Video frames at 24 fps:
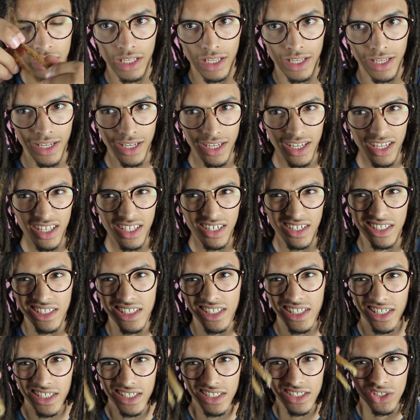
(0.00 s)
And
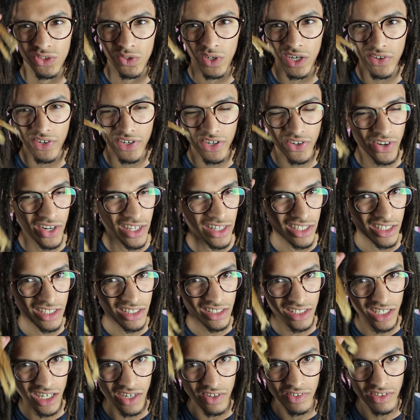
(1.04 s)
do I regret
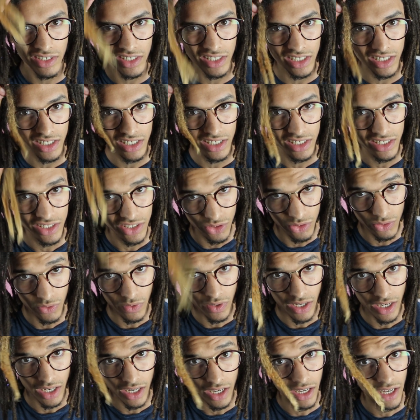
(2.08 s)
this? Not really. Do
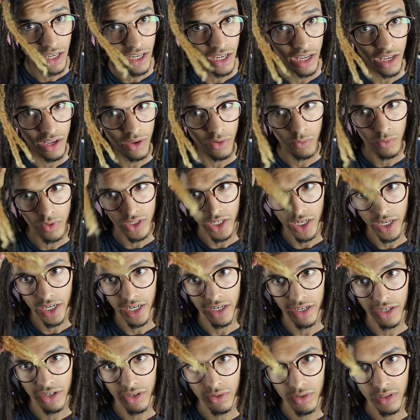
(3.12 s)
I wish I
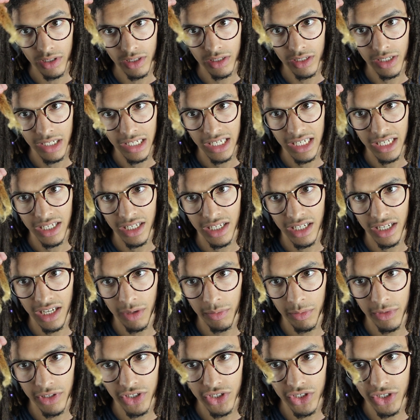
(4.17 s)
didn't do it? I
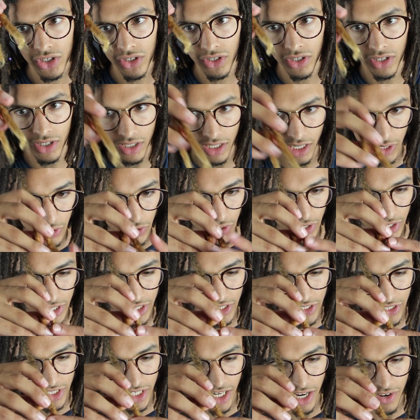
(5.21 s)
mean, sure, I would rather
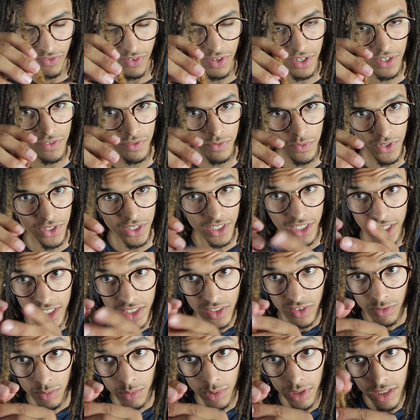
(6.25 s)
just have all of them one
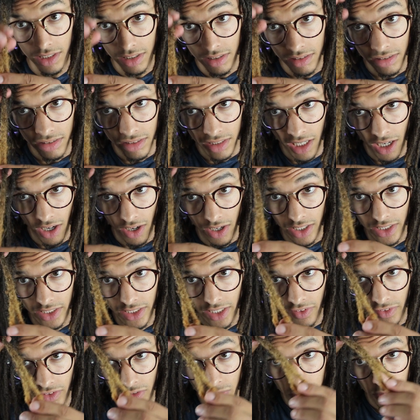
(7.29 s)
color, but now I just
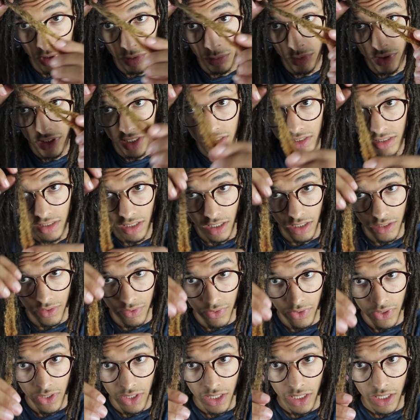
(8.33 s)
have this memory inside of
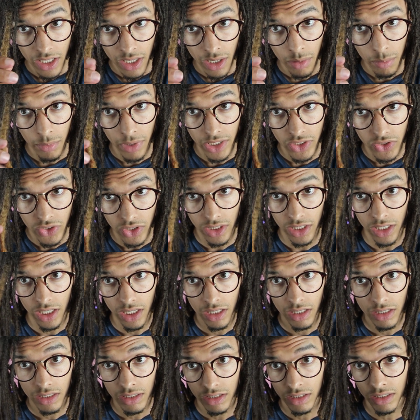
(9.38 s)
my
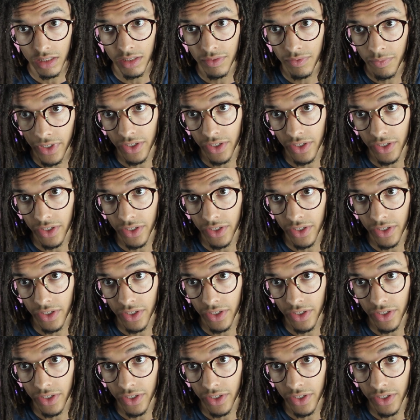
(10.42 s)
dreadlocks.